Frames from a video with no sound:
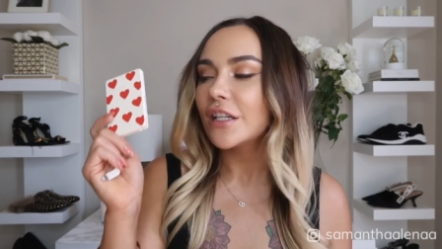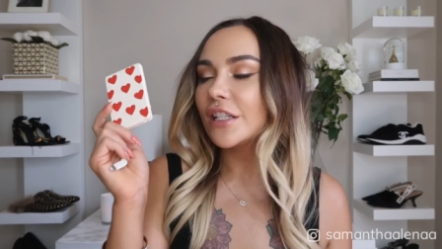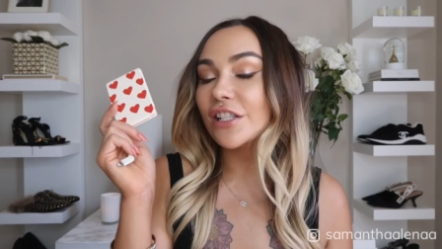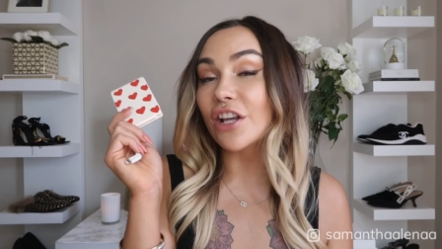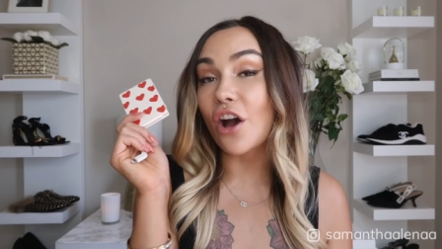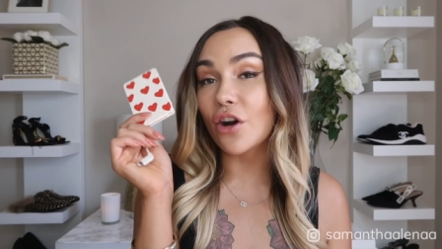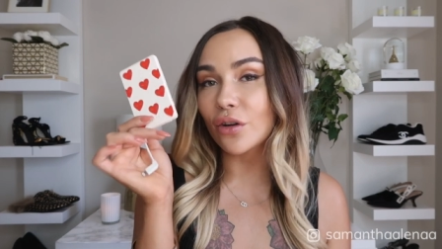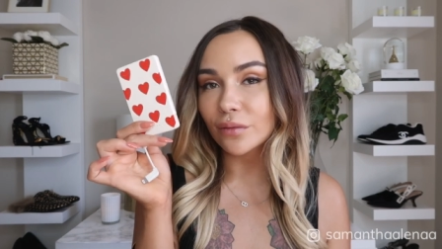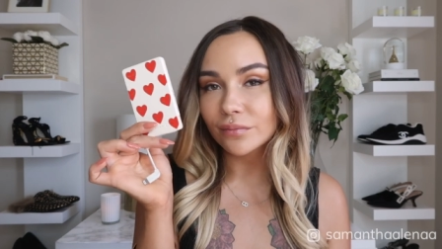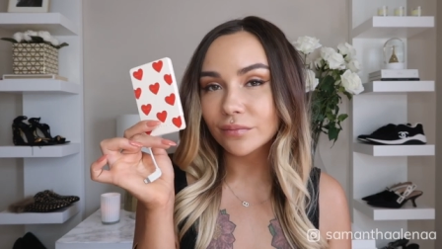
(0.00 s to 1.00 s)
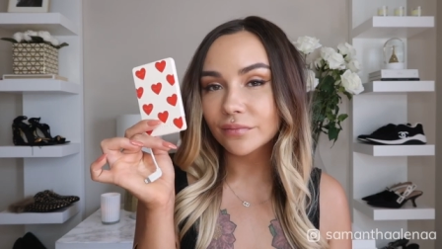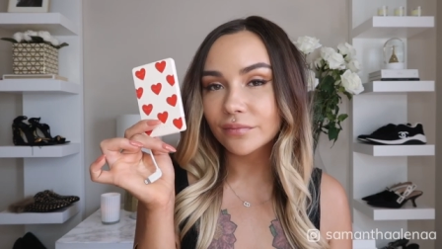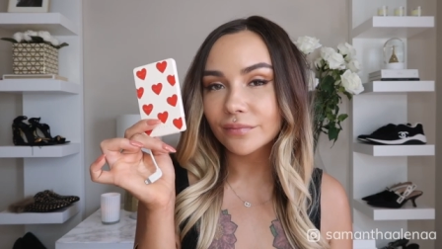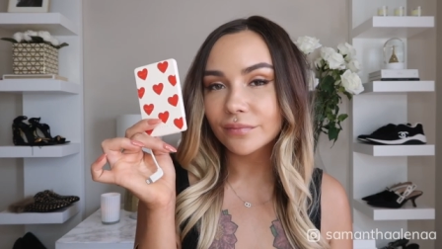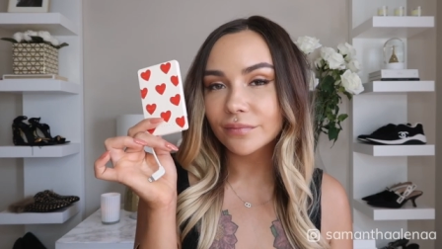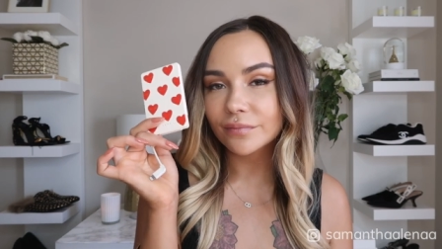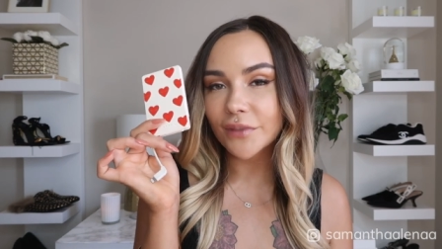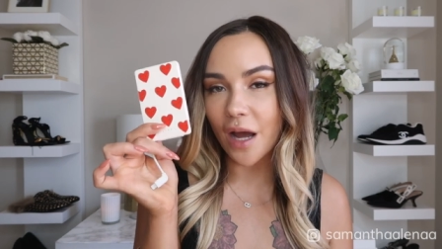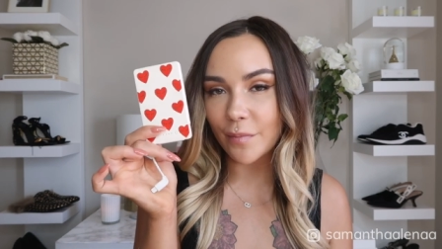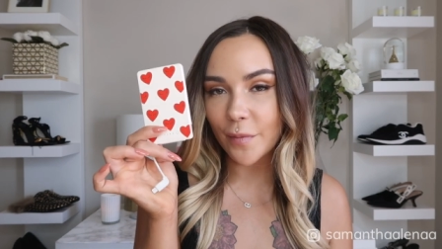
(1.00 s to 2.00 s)
So
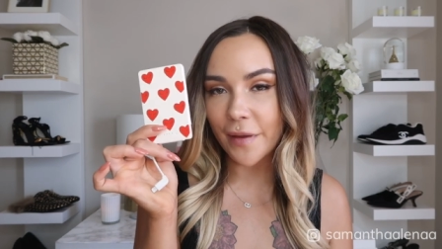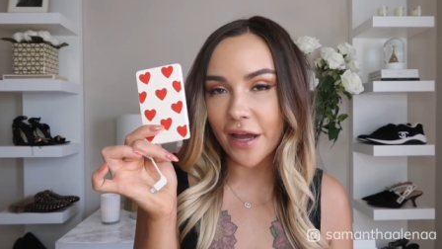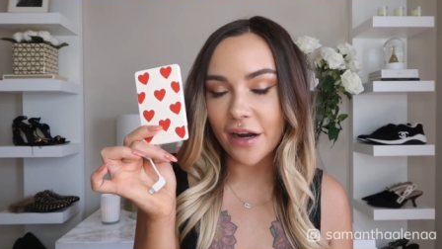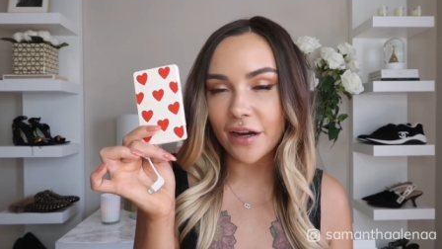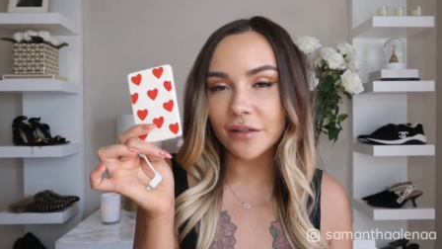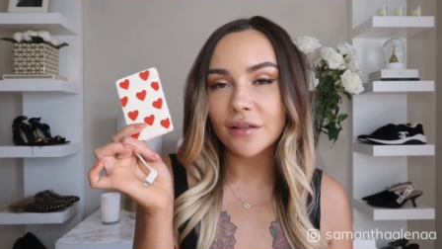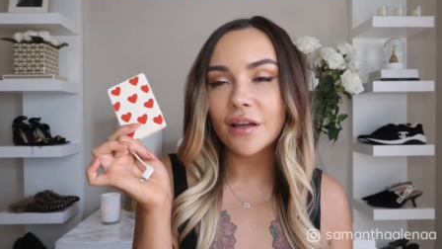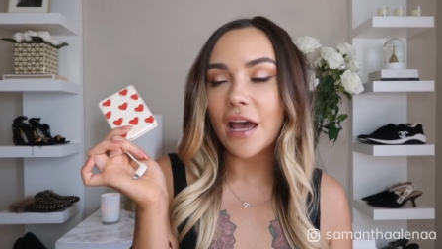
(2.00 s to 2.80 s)
come prepared.